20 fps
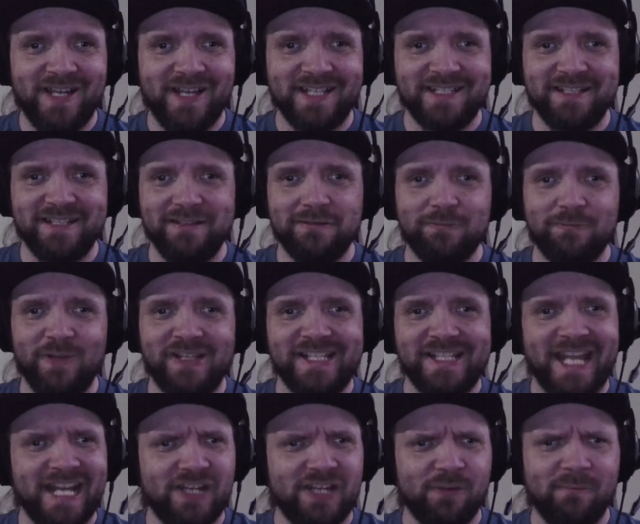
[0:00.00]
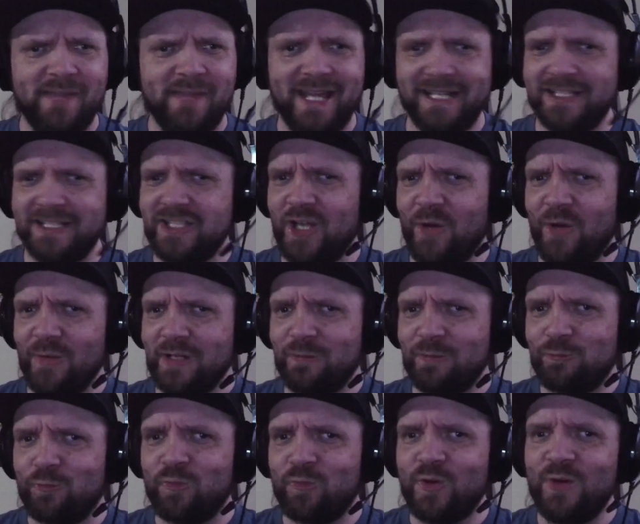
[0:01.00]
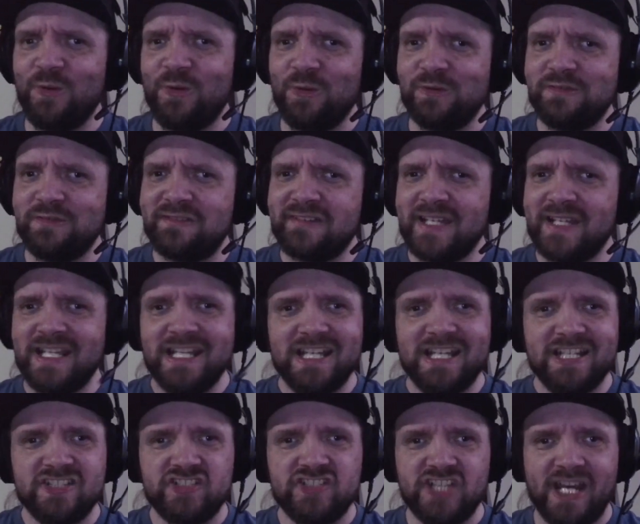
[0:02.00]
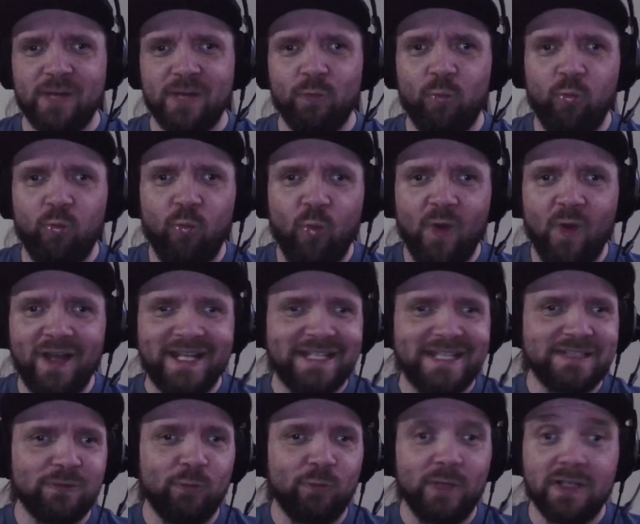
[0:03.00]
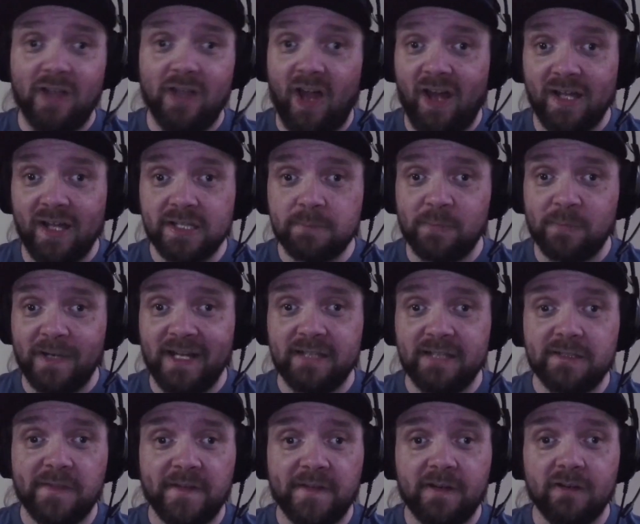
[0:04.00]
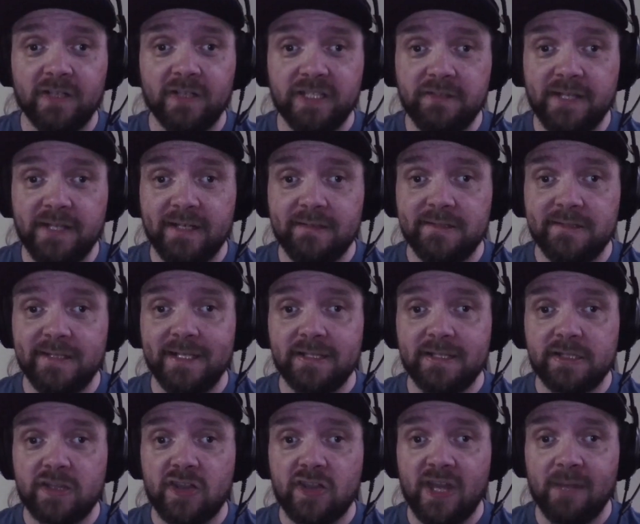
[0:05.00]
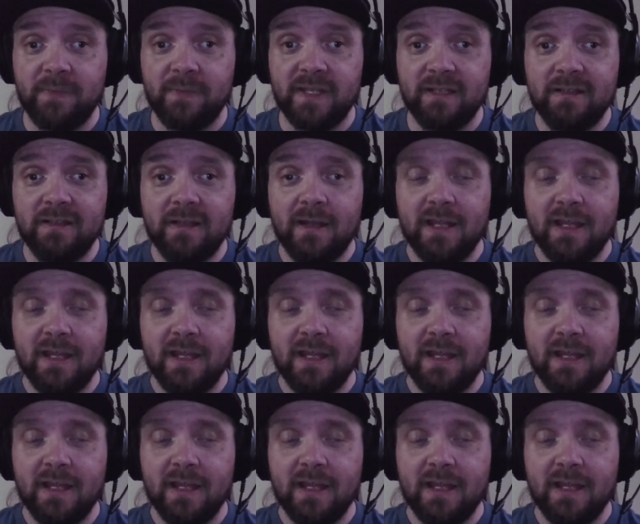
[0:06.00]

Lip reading: it as well. Kenny Omega, Cody Rhodes, Jay White, Will Ospreay is the current United States champion.